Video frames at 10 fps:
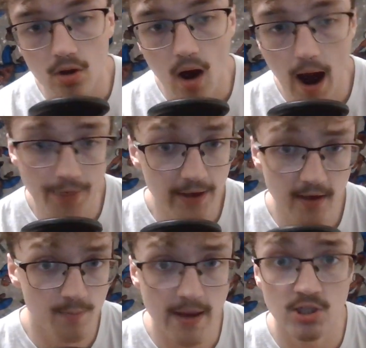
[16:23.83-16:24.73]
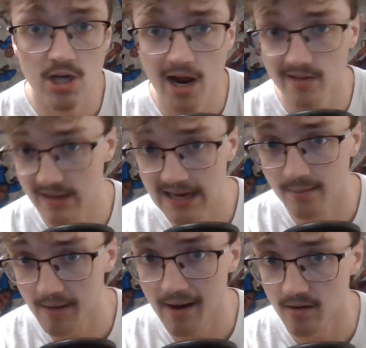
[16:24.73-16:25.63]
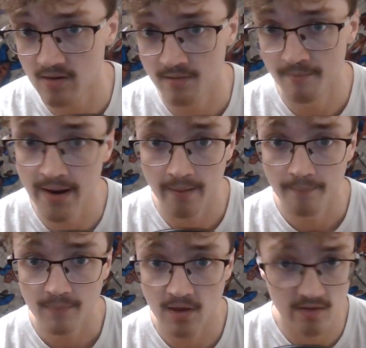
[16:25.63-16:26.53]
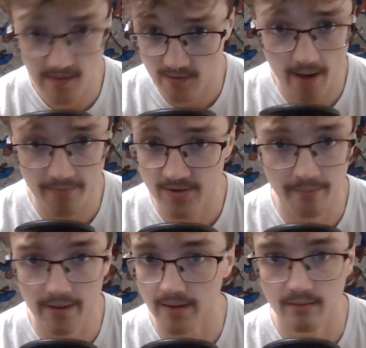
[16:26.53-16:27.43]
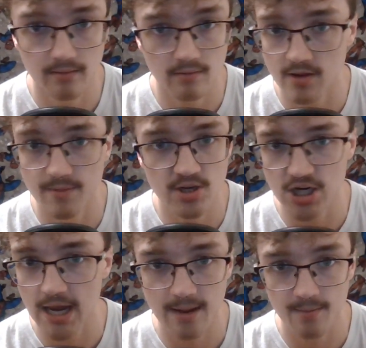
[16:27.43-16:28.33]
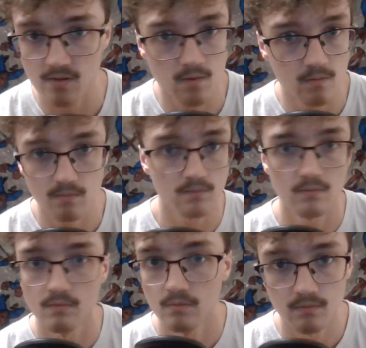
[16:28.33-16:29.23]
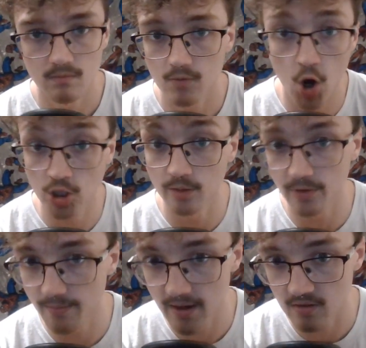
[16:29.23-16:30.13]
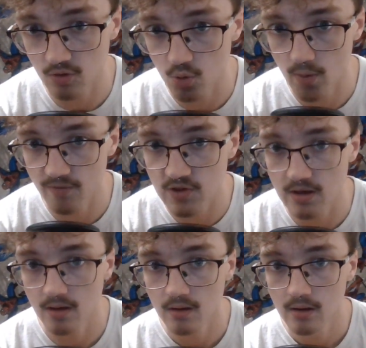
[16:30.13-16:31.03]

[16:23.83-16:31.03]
I think his best shot is to get him down and submit him. Because Islam's submission game is arguably the best in the UFC.